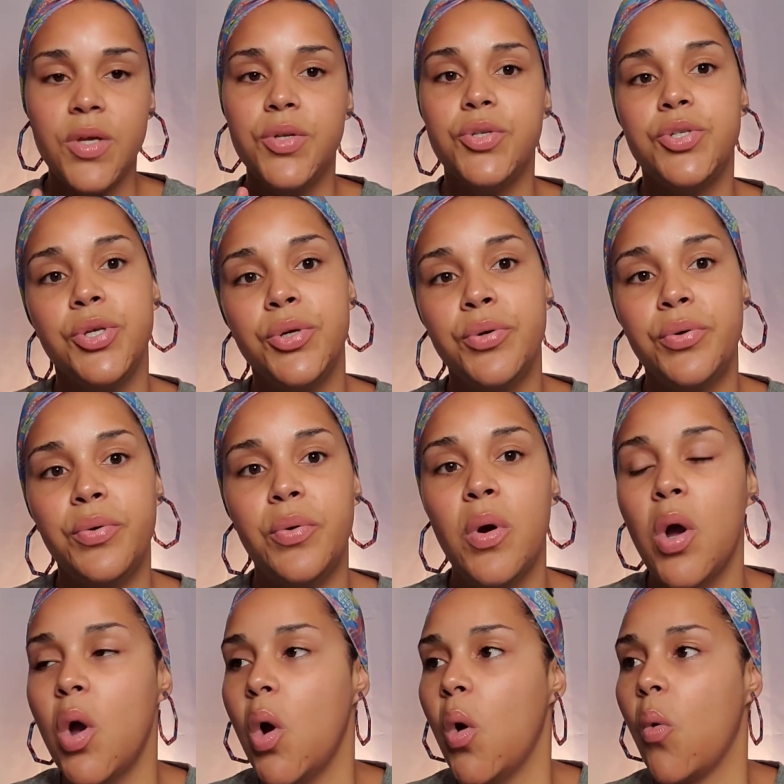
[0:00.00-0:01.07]
to
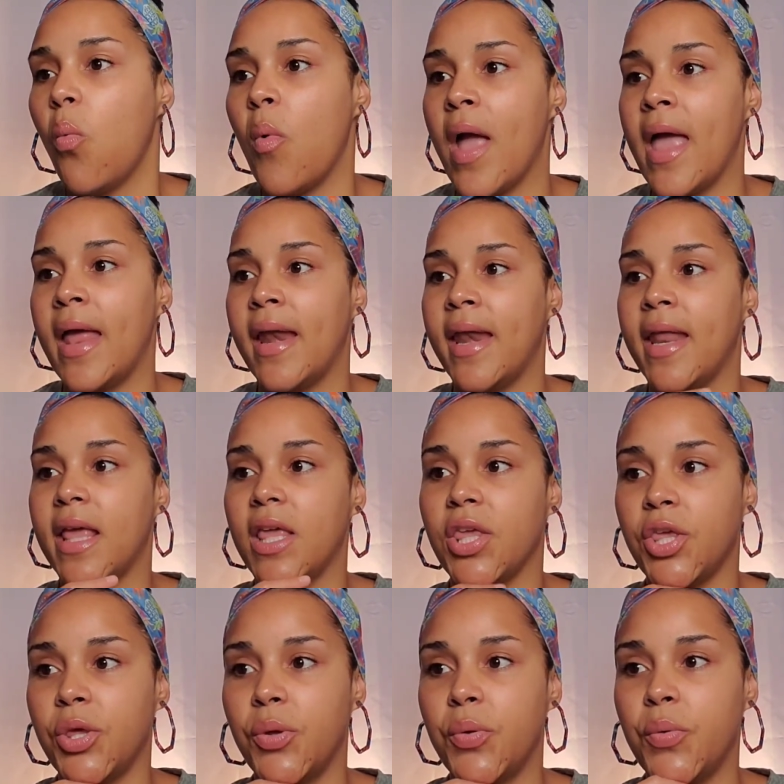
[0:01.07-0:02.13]
when
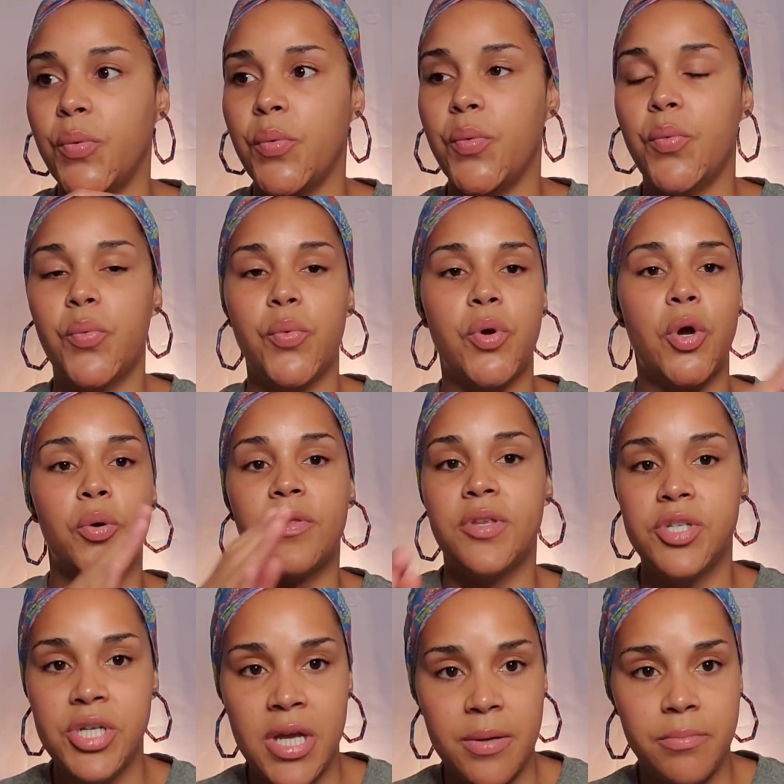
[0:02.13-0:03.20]
you go to the
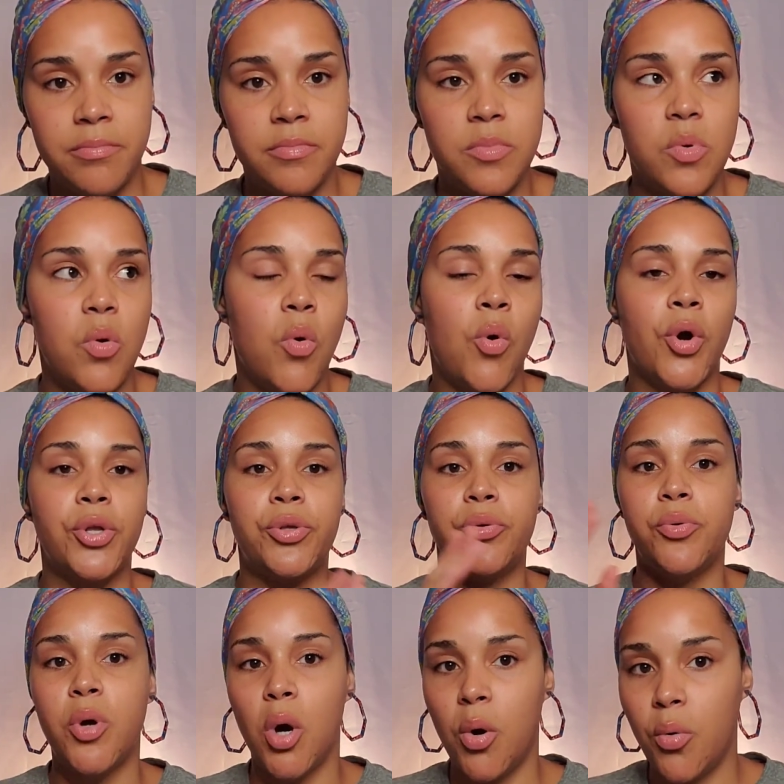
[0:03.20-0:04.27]
gym or you
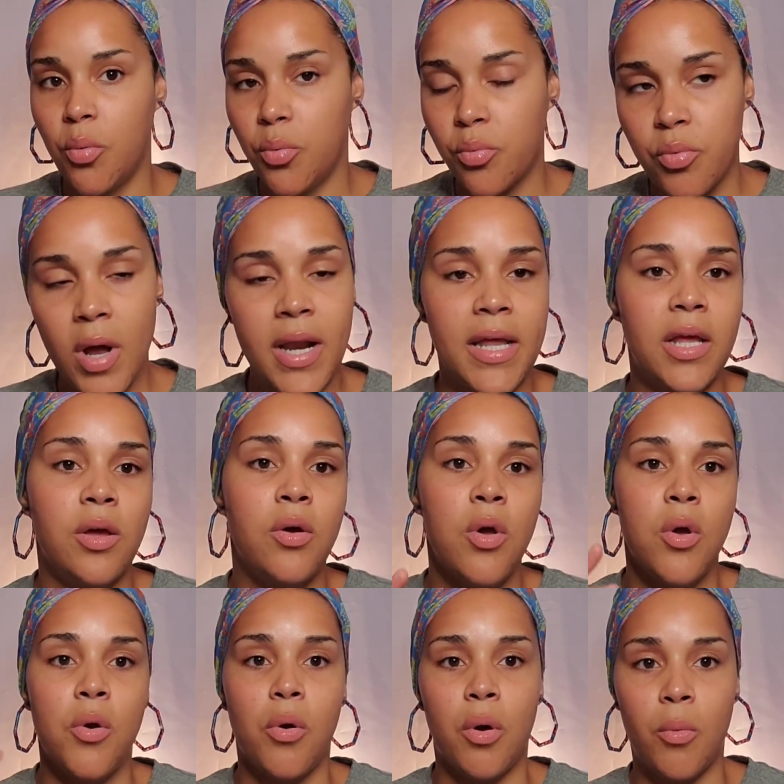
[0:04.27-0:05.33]
go running
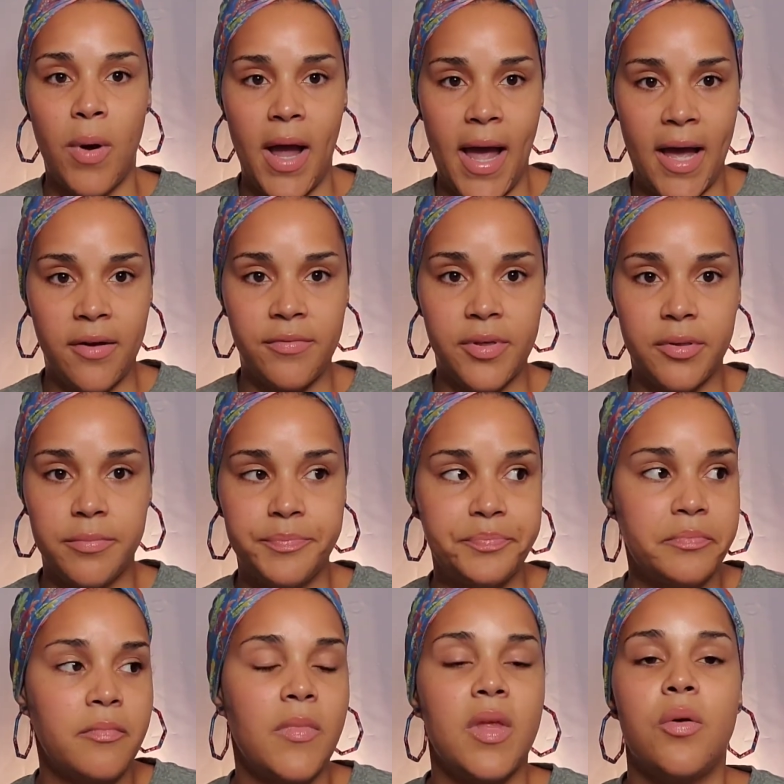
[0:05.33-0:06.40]
or what have you.
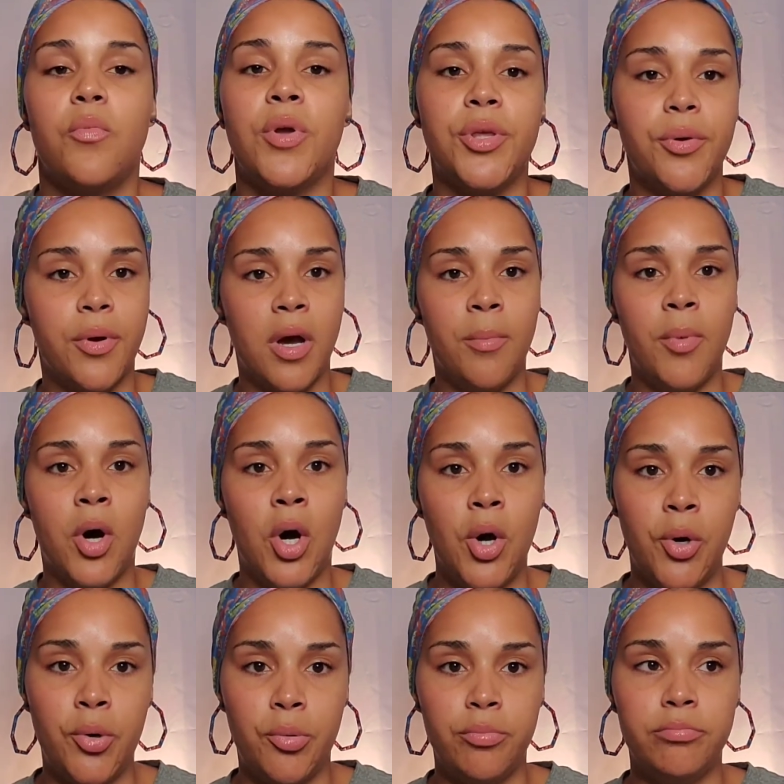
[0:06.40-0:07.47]
When you come
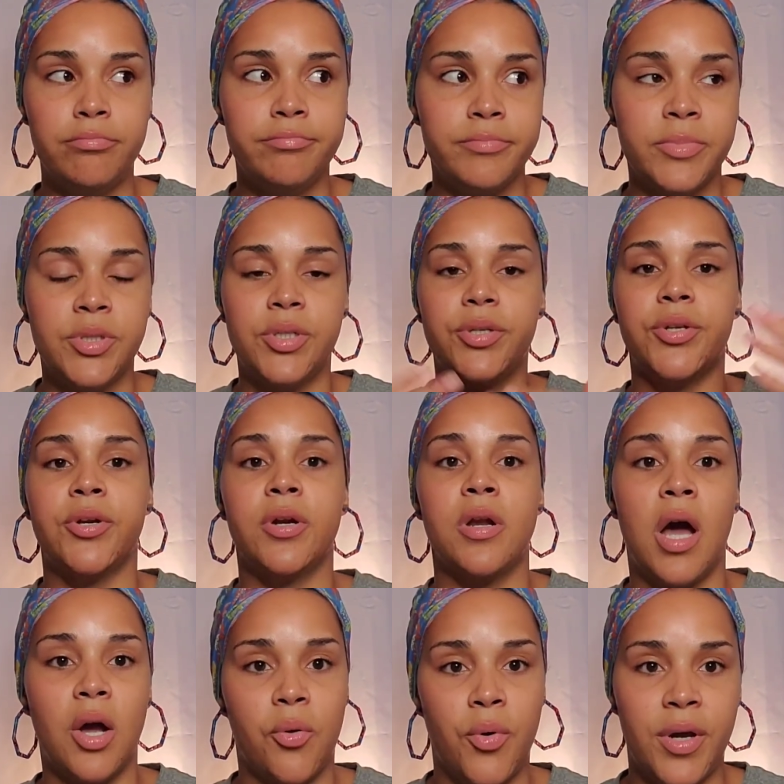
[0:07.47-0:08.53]
home, you're
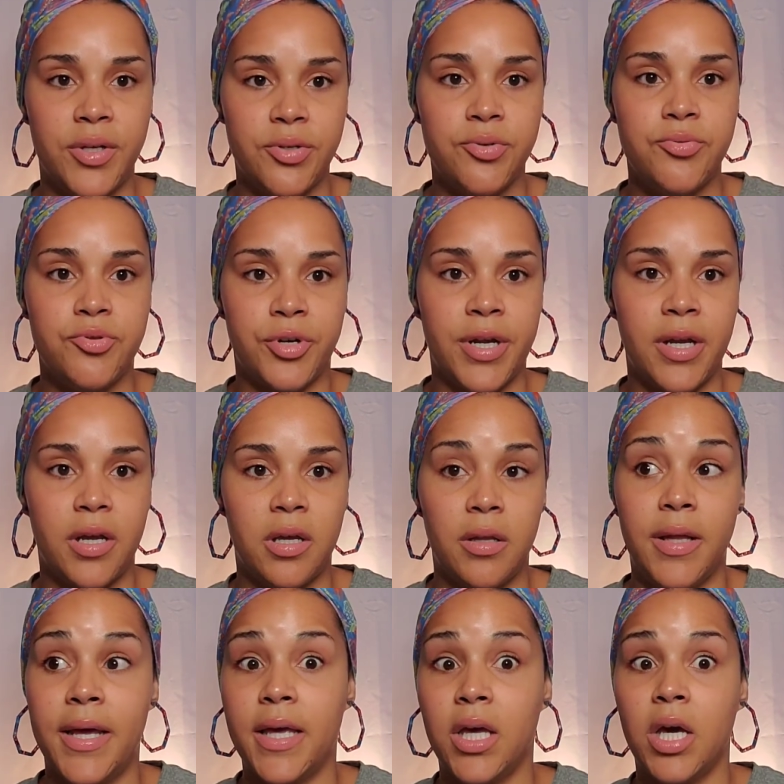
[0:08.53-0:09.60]
not going to drink
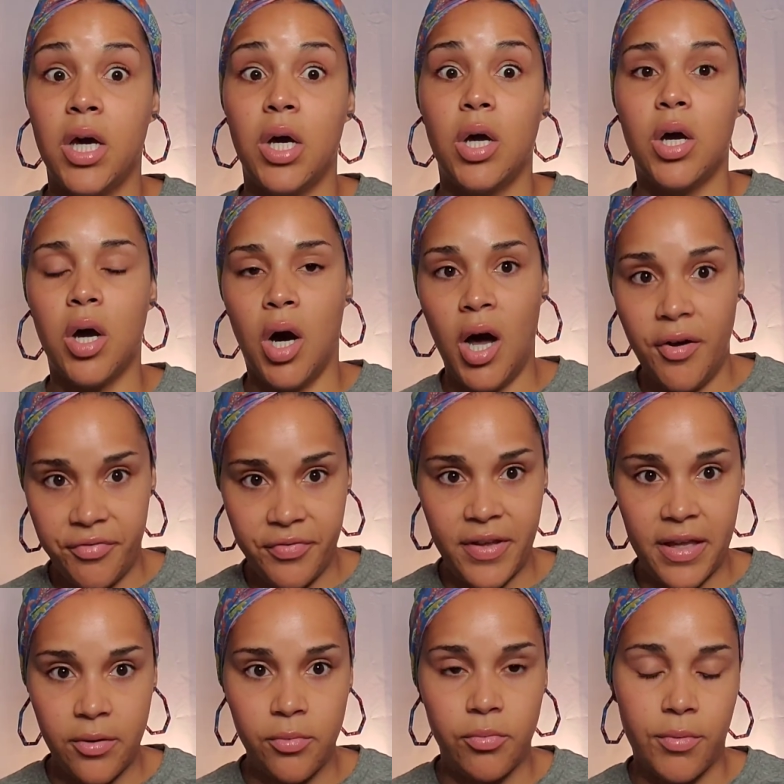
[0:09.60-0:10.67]
like
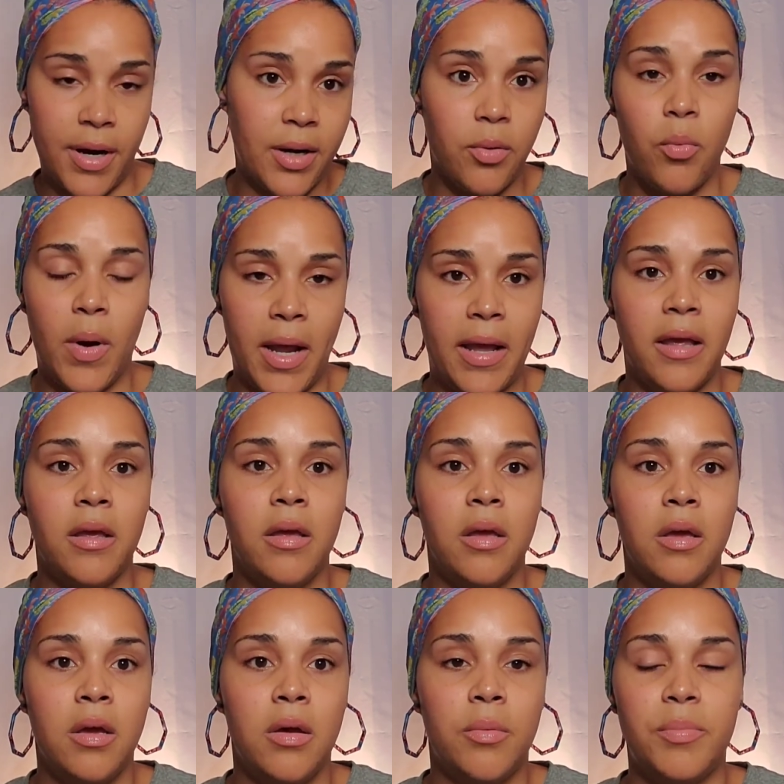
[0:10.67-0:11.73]
coffee right away
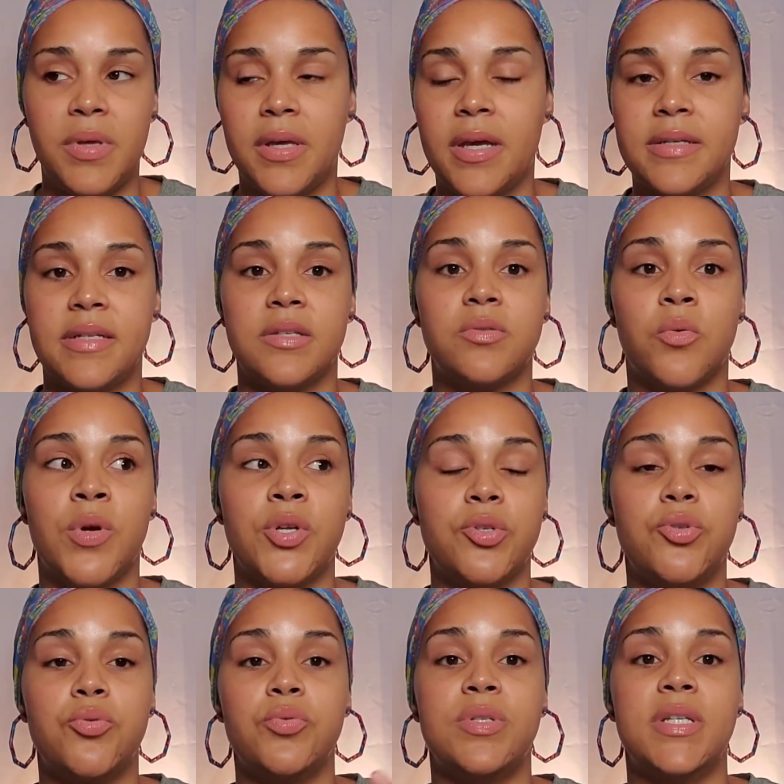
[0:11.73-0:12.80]
because that's going
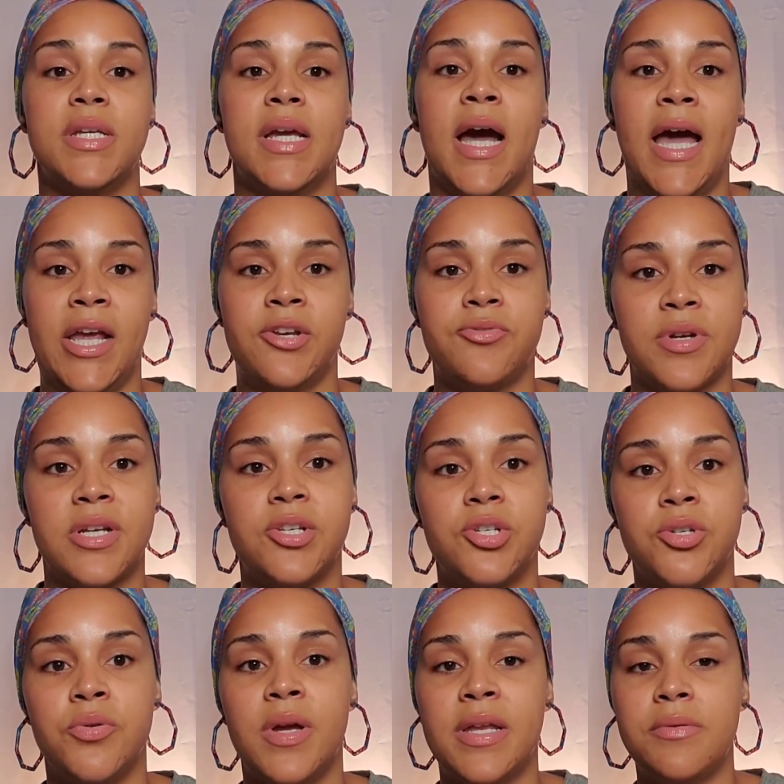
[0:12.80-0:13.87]
to dehydrate
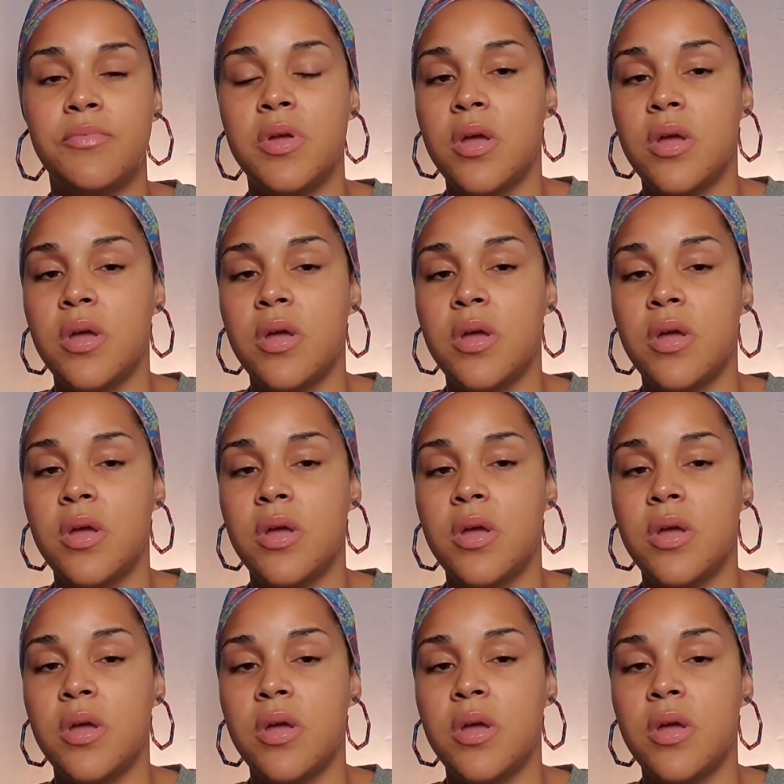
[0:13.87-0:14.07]
you and